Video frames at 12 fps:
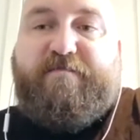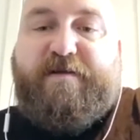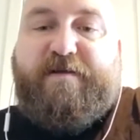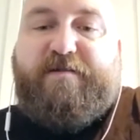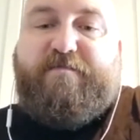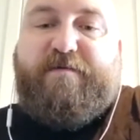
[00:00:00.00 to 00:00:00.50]

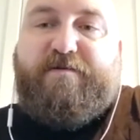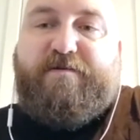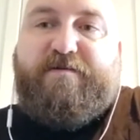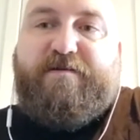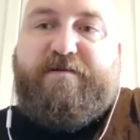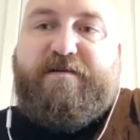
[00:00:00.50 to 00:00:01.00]
when
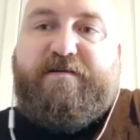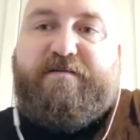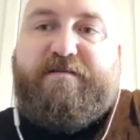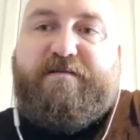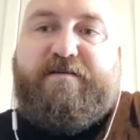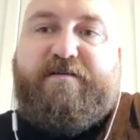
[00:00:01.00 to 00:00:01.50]
you're
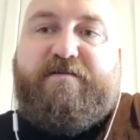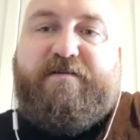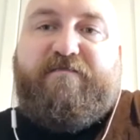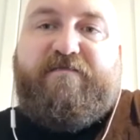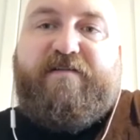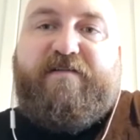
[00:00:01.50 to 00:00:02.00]
gonna
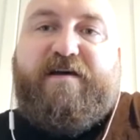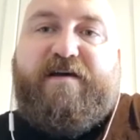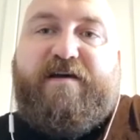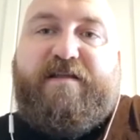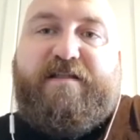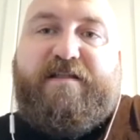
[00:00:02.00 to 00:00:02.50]

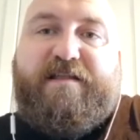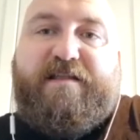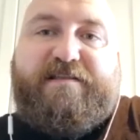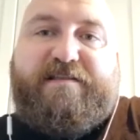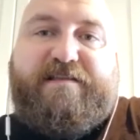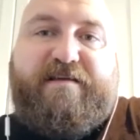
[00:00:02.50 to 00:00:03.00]
find a
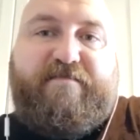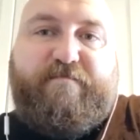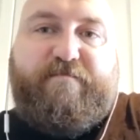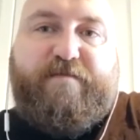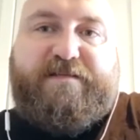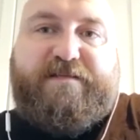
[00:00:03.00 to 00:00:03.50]

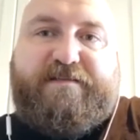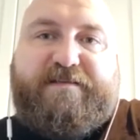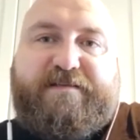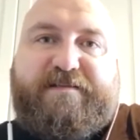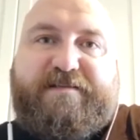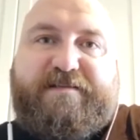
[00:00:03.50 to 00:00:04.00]
therapist,
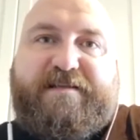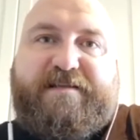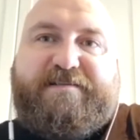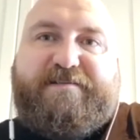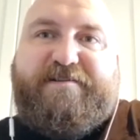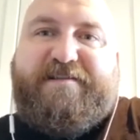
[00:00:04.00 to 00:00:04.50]
that's
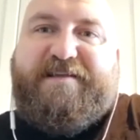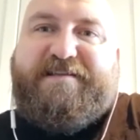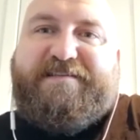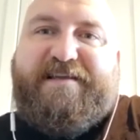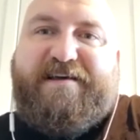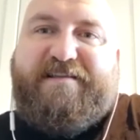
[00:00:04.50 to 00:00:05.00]
not
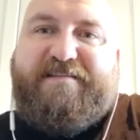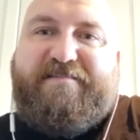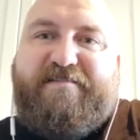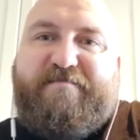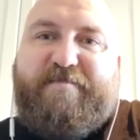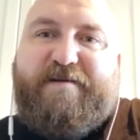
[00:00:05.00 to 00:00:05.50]
easy either
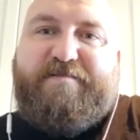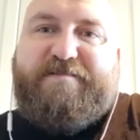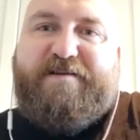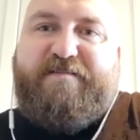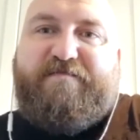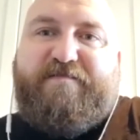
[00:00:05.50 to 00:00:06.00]
because you
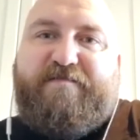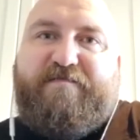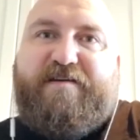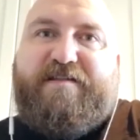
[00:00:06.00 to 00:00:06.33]
have to find a